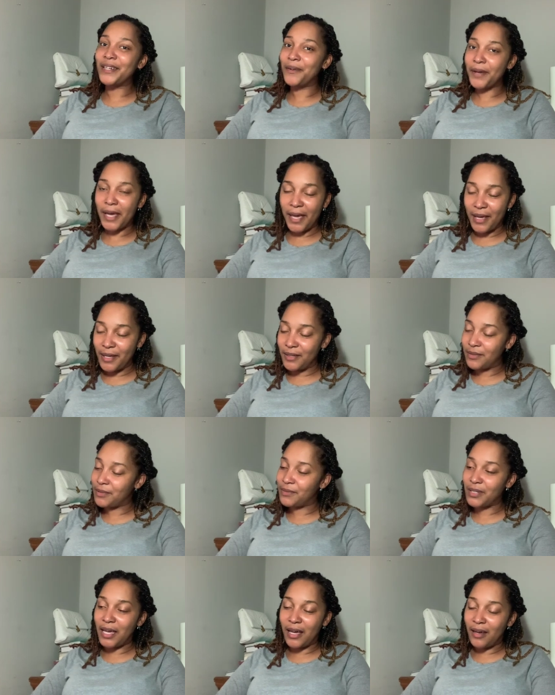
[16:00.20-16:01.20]
no games,
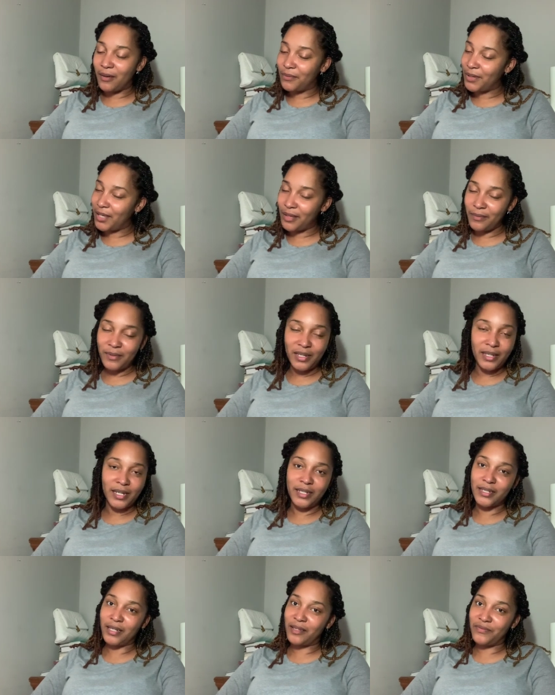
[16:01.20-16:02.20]
y'all, we, we ain't
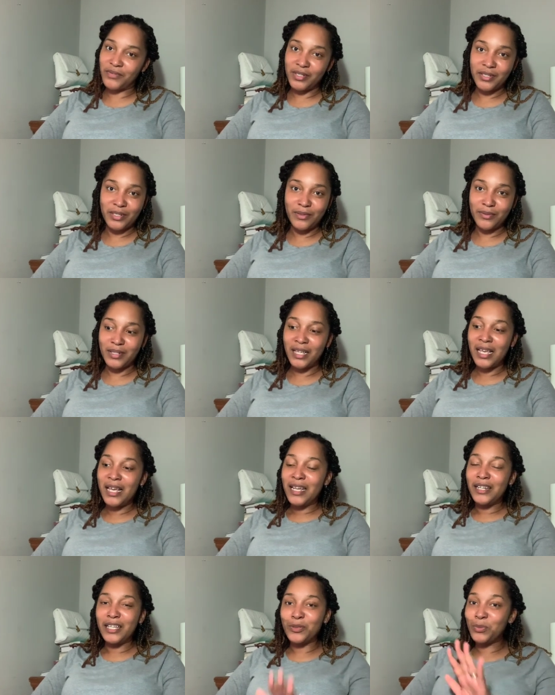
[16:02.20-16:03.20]
got time for excuses.
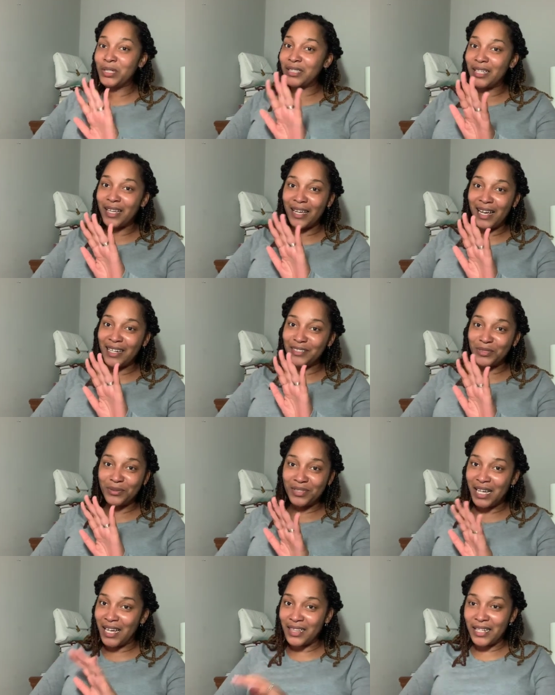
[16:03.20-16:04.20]
That's one thing I do
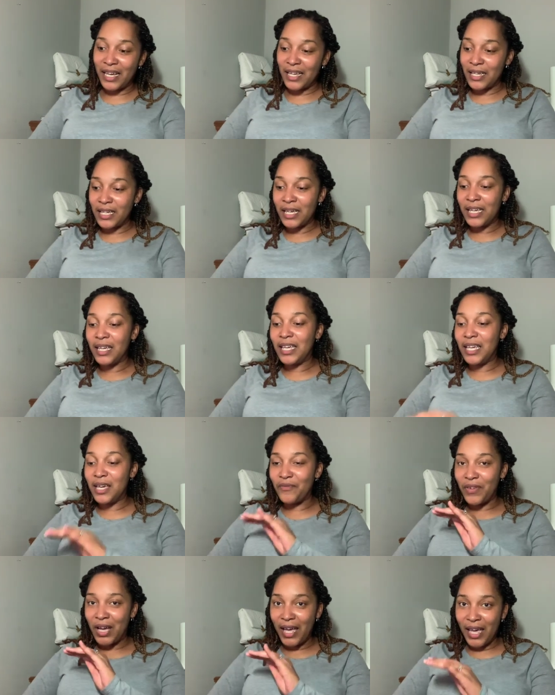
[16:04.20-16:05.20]
not like.
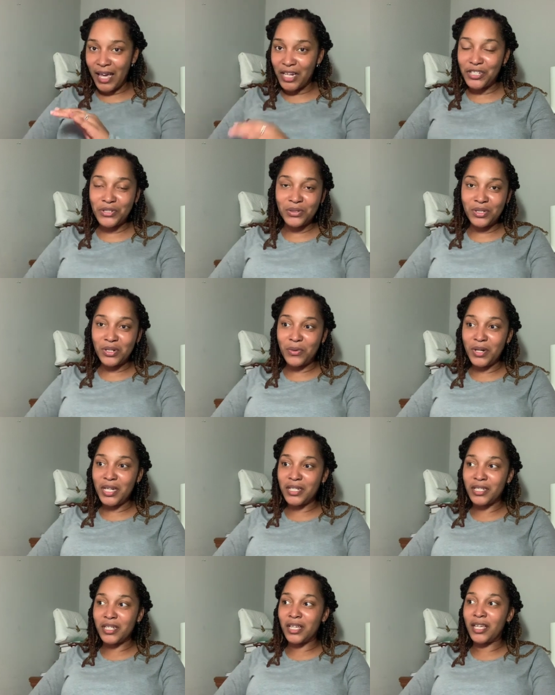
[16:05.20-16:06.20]
If I ask you a
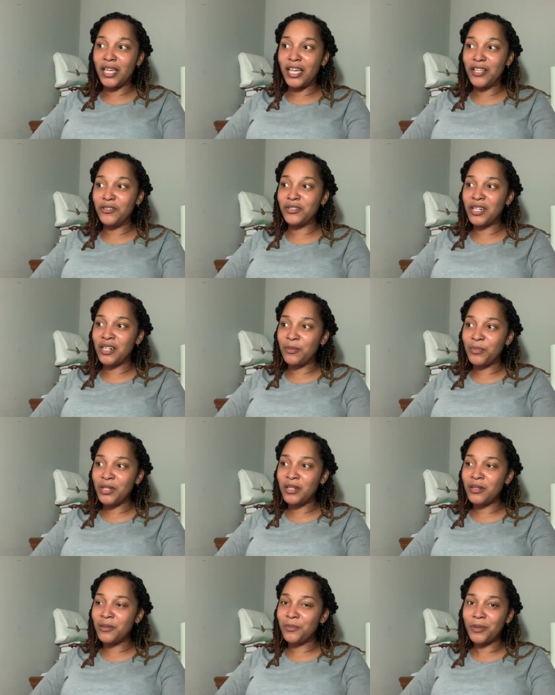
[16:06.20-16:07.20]
question and you trying to beat
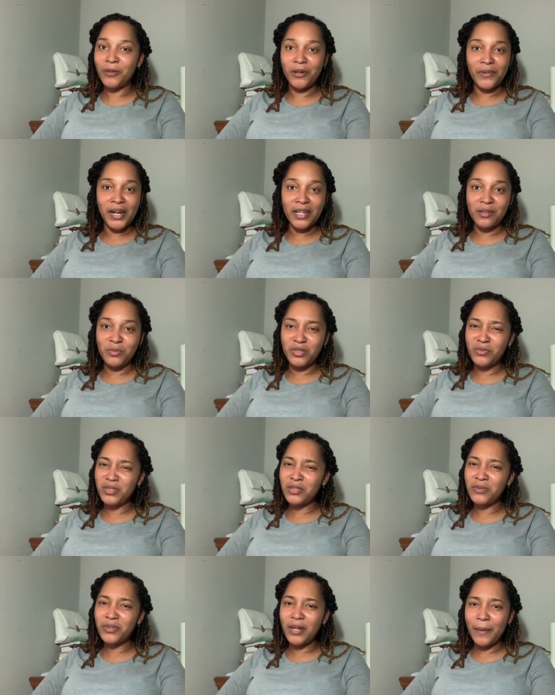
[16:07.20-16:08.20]
up around the bush,
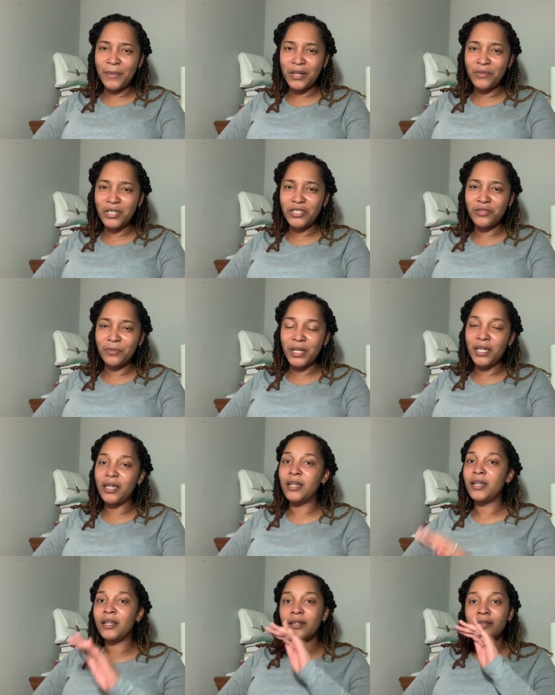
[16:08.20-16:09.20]
what, I mean, what you mean?